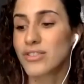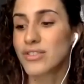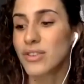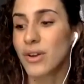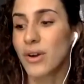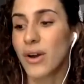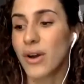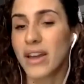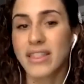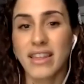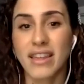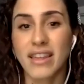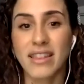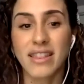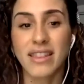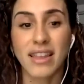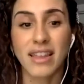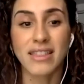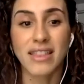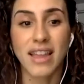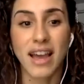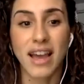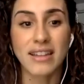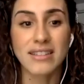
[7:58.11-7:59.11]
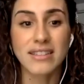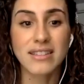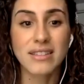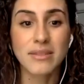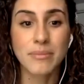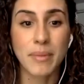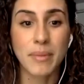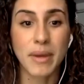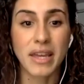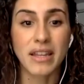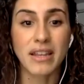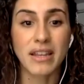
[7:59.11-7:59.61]
So I think that that's
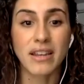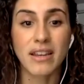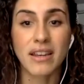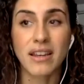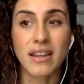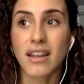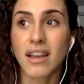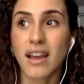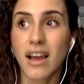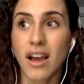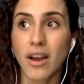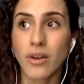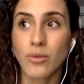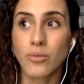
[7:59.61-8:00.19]
been a